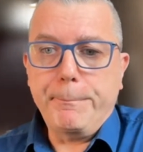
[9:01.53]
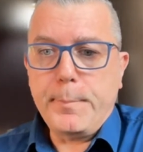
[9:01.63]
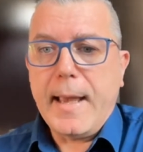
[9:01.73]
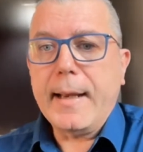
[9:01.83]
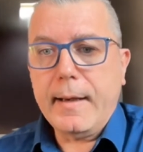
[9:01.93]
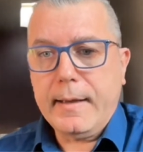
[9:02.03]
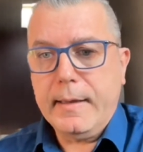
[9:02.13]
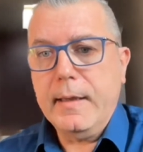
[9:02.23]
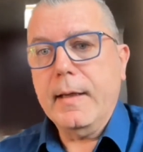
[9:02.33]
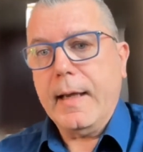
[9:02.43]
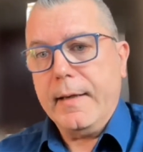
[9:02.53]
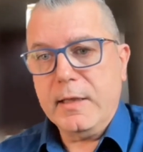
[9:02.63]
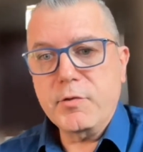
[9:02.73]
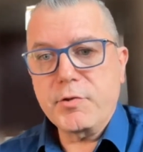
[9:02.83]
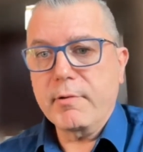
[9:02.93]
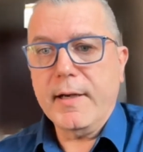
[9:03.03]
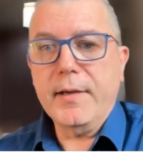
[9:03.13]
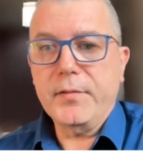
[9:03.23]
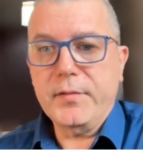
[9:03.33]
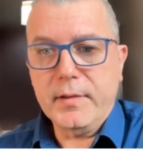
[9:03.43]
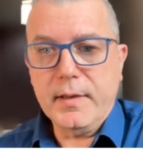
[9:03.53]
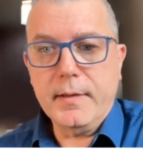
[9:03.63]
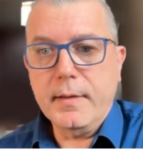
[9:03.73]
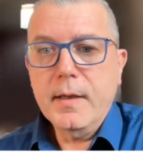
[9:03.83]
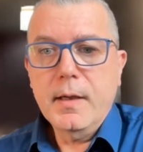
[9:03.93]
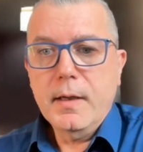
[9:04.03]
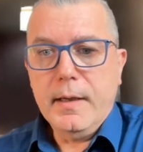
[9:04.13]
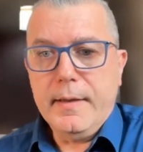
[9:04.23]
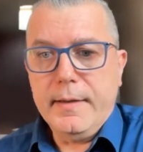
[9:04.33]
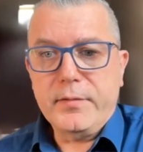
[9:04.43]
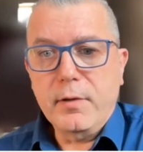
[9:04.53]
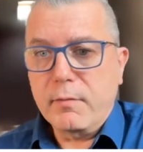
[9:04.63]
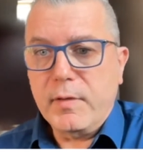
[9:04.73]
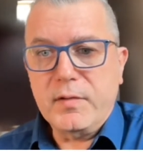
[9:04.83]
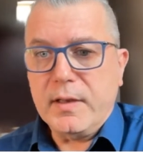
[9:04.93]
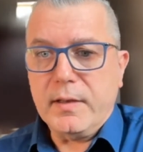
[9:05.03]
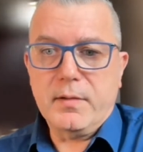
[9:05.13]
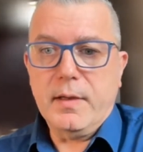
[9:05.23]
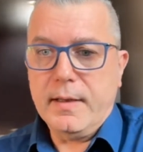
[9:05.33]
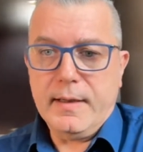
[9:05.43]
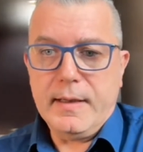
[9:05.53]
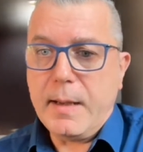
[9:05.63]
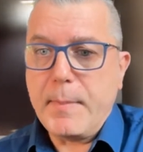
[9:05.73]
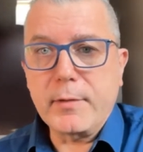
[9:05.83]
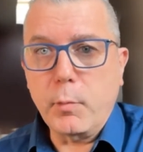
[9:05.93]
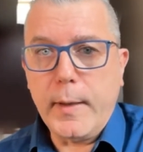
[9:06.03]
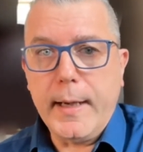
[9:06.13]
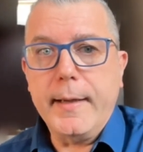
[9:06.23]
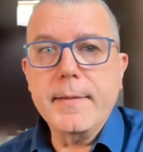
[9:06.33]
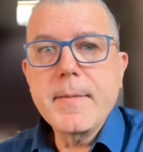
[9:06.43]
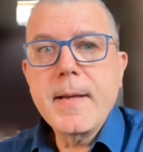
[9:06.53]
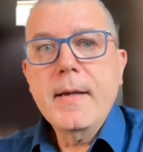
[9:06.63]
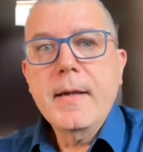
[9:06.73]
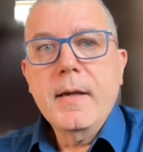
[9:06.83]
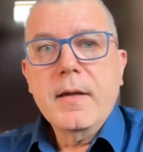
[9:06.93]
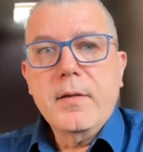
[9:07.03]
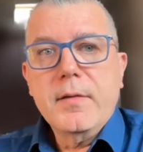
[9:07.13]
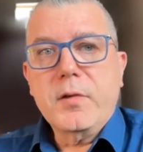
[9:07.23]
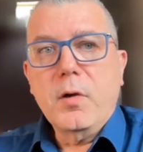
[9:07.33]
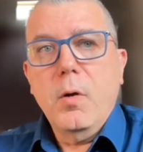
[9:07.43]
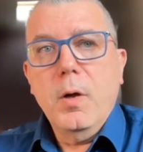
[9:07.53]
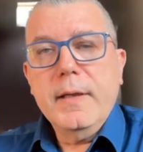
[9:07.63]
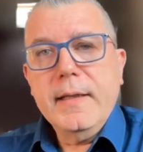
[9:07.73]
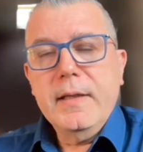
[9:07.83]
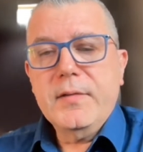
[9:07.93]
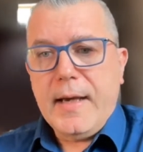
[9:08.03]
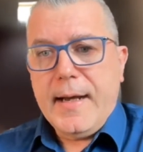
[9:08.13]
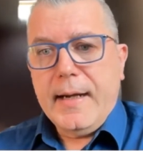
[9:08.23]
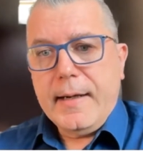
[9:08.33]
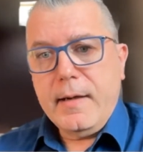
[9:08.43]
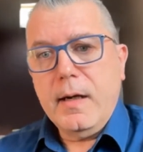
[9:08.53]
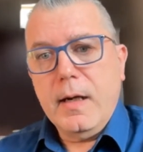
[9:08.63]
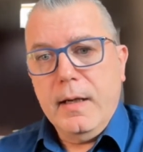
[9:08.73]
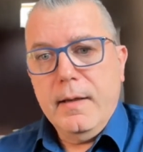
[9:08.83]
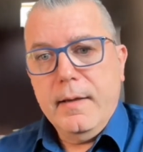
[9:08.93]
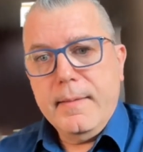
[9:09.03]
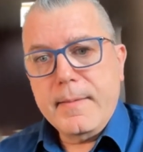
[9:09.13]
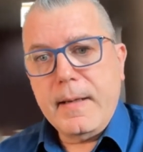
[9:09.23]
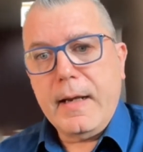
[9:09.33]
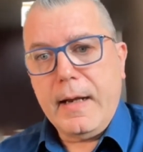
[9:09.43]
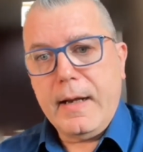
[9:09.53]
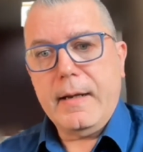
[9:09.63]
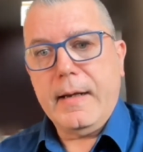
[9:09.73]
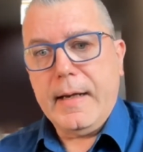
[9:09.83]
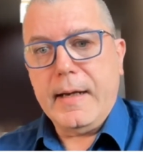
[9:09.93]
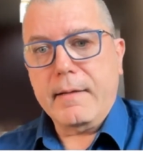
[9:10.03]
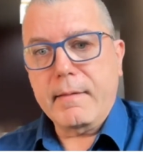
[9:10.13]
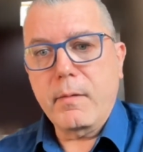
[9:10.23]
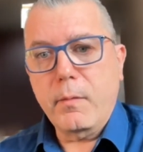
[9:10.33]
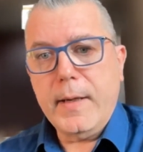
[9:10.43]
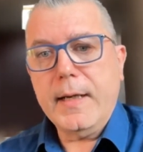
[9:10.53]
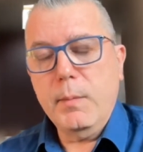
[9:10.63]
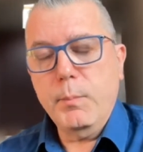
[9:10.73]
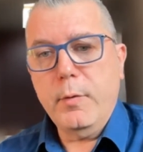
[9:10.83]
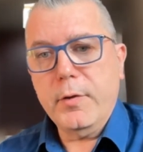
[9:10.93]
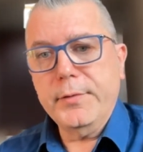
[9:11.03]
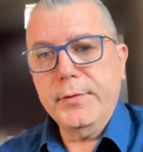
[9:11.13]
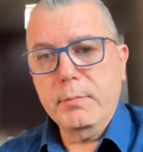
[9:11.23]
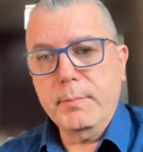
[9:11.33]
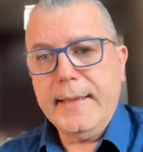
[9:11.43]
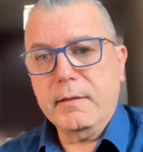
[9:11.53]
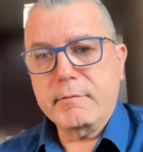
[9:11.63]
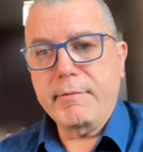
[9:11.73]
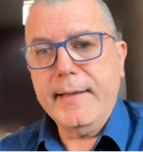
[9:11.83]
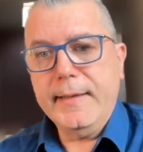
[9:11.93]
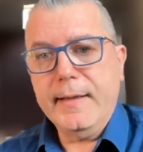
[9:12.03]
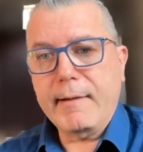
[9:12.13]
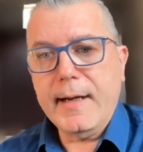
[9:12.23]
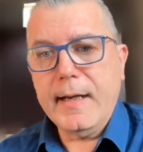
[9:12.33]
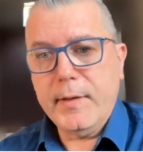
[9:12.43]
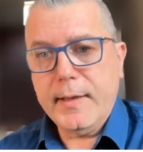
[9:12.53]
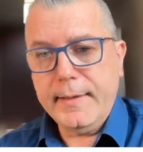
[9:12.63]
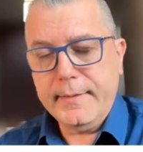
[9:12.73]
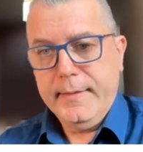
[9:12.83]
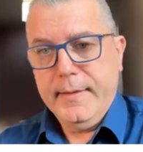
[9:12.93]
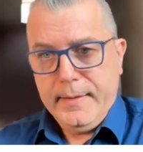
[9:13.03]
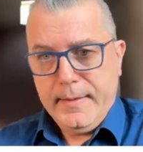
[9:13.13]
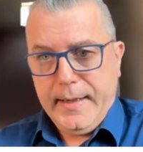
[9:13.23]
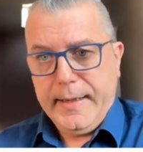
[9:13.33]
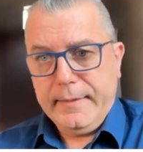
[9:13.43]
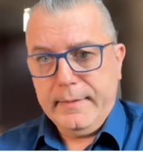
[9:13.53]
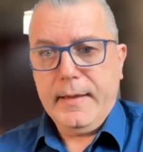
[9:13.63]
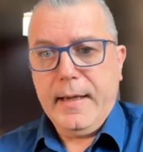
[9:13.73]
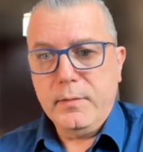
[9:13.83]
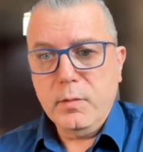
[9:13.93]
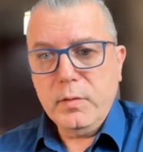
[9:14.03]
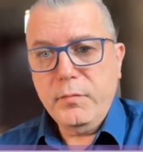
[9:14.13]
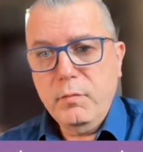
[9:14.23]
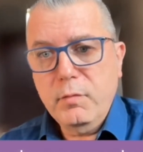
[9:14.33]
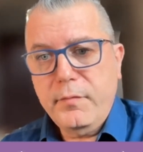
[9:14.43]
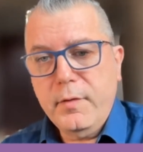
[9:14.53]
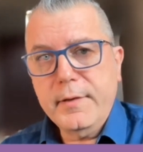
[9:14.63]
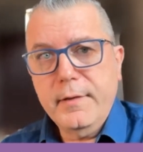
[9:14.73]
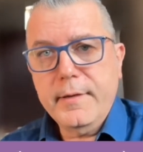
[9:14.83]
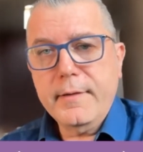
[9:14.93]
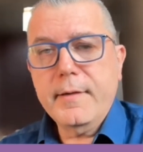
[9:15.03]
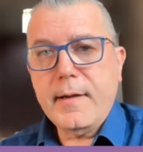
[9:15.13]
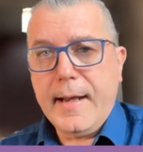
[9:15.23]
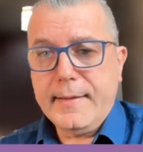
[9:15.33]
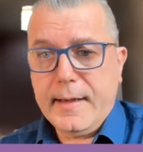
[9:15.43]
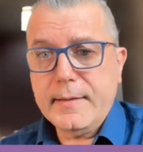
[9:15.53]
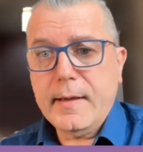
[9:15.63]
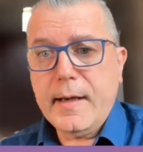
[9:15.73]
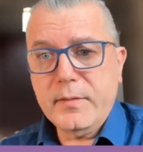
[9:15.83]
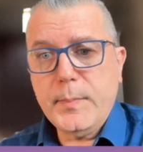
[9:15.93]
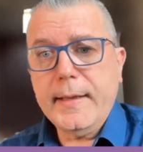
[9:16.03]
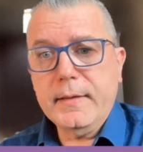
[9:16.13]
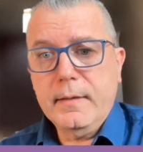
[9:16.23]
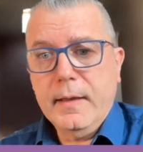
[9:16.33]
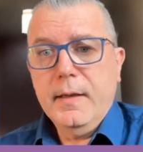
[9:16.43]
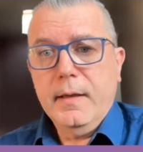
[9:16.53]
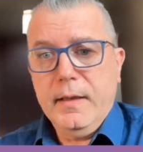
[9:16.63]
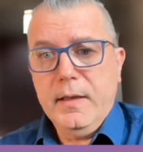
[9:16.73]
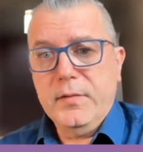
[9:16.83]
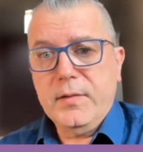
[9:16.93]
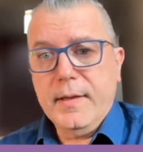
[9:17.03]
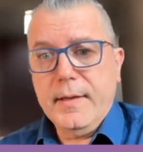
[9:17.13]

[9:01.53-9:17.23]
banking and insurance services in a better way. So all these are very important to make the training relevant and useful for the learner. Another aspect is